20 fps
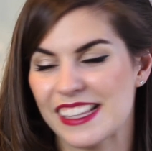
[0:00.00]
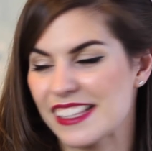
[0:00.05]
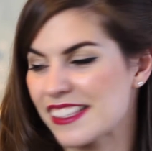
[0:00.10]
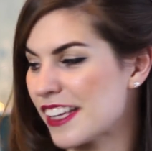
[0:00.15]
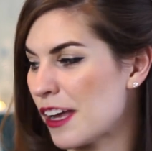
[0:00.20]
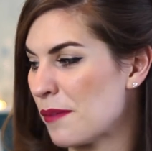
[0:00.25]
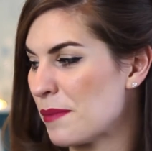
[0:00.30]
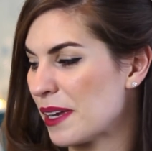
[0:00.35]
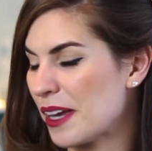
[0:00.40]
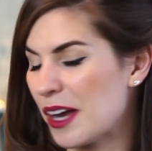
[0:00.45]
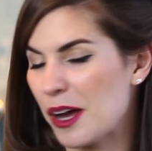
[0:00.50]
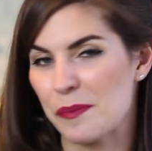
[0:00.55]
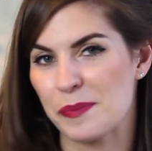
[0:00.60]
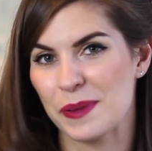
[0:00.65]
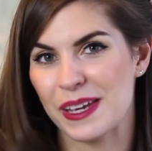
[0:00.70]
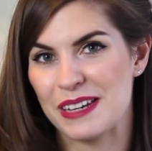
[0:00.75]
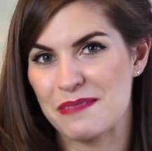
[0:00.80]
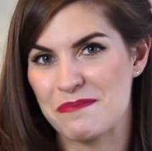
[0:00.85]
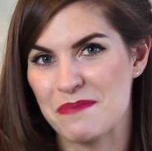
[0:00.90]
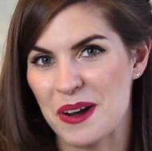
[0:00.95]
that's coming up
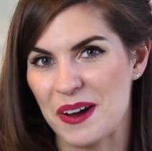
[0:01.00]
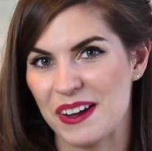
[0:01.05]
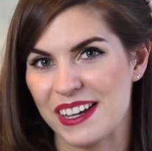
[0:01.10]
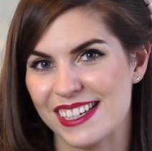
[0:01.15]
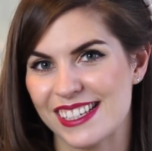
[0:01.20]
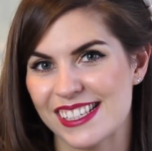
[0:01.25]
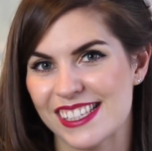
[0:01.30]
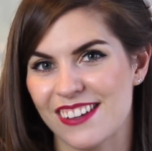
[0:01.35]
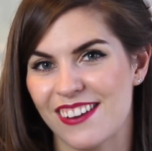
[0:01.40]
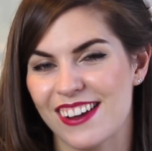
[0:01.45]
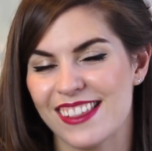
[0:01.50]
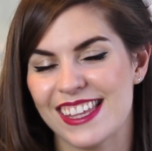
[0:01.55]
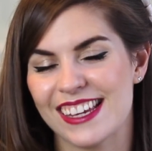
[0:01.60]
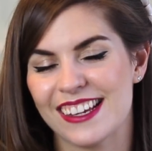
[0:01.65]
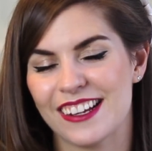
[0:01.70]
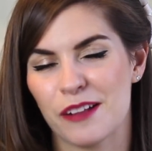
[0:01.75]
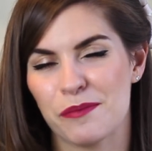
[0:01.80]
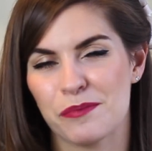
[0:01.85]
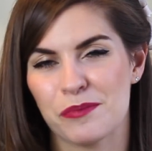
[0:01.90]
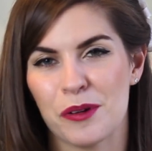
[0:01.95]
in mind, so I
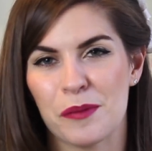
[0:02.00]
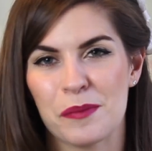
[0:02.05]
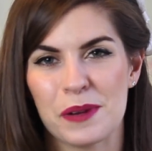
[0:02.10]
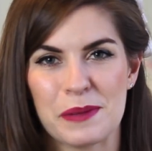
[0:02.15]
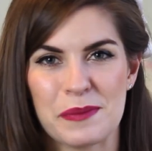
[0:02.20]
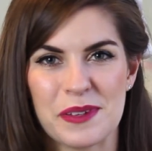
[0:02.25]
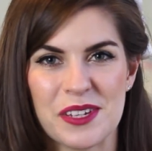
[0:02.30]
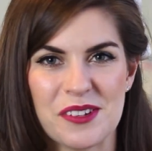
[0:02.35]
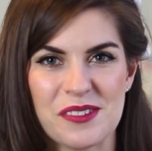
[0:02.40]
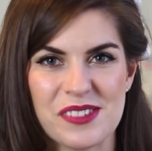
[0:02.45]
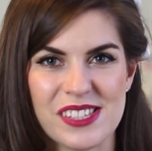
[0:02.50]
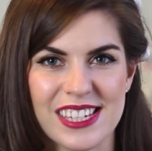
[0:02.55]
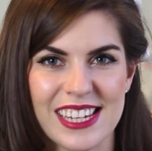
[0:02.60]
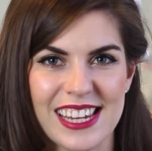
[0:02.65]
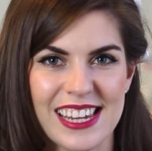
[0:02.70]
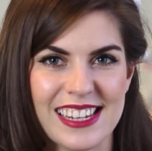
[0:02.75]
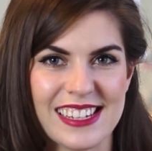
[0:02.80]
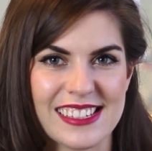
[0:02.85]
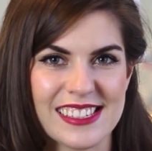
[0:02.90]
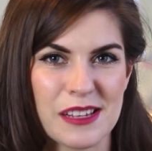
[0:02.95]
think I'll probably be using
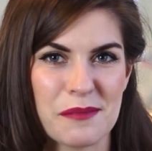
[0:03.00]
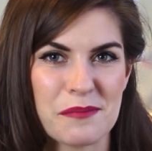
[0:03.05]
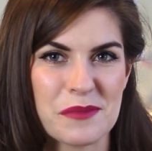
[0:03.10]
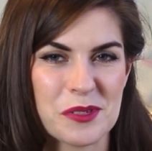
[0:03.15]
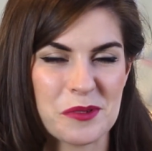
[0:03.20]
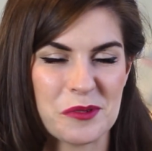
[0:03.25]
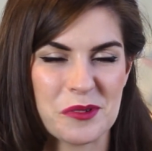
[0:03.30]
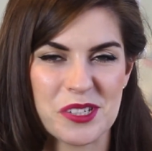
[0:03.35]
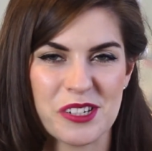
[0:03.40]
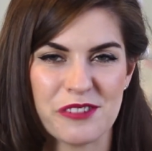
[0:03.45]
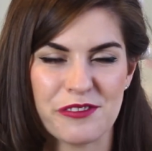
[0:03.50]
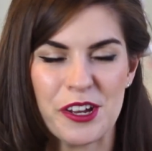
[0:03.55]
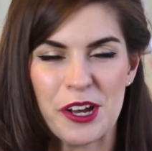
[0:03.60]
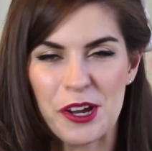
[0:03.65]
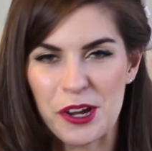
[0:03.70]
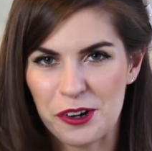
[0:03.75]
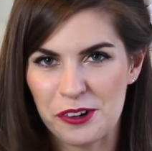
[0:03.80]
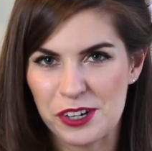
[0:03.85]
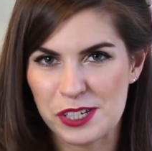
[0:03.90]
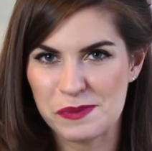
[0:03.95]
it in some sort of
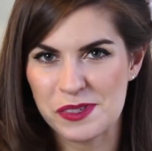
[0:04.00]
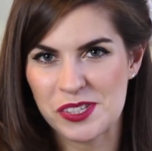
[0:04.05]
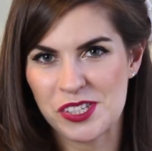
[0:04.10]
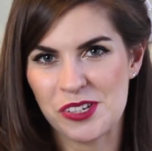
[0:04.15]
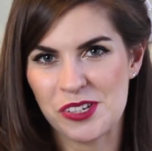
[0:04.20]
Christmas